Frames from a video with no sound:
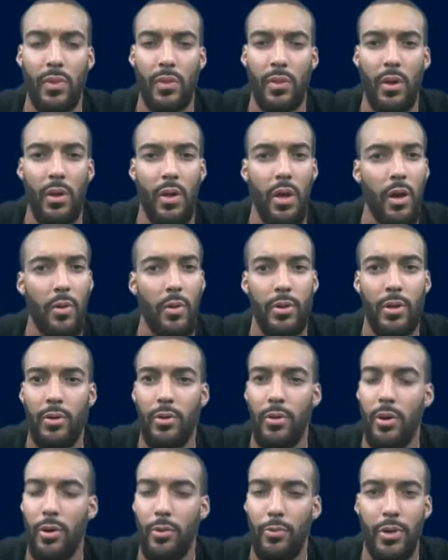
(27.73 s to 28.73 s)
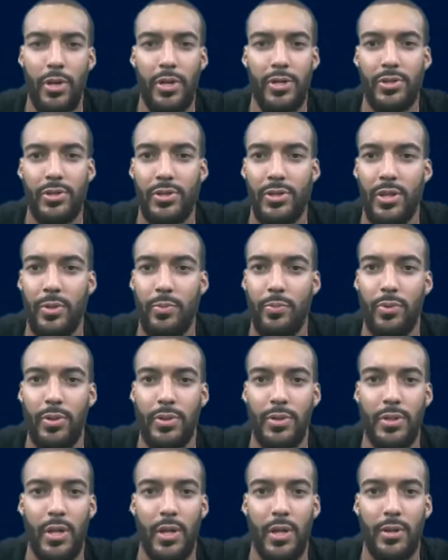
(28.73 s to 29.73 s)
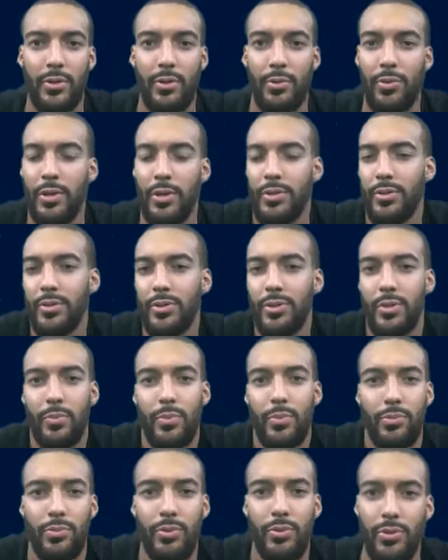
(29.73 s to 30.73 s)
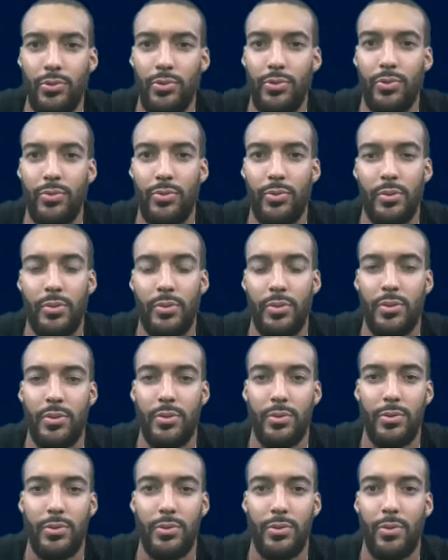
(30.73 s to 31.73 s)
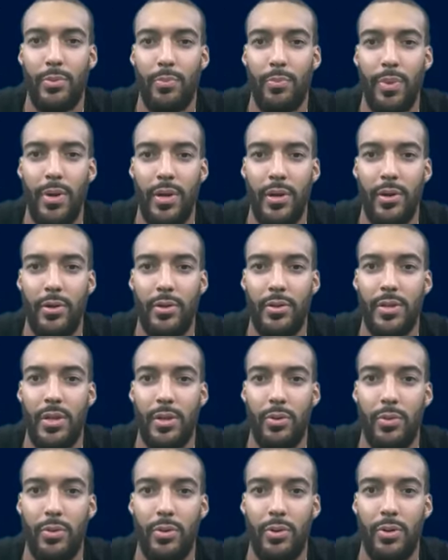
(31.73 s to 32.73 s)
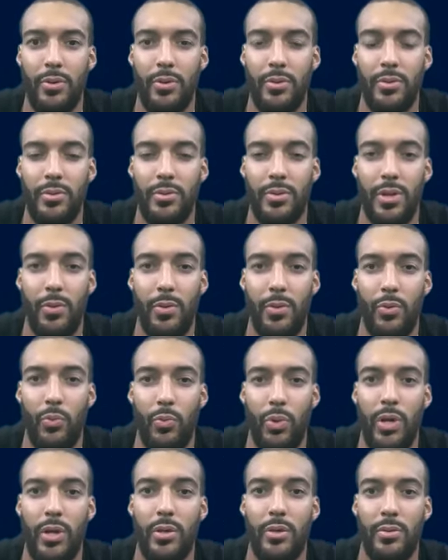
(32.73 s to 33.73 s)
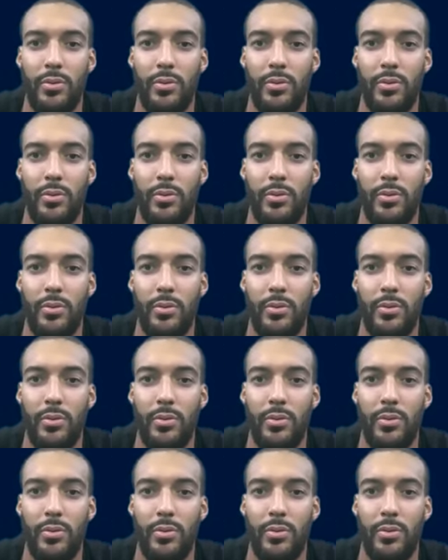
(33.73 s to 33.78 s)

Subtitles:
I mean, our relationship was like the relationship between two competitors that want to win,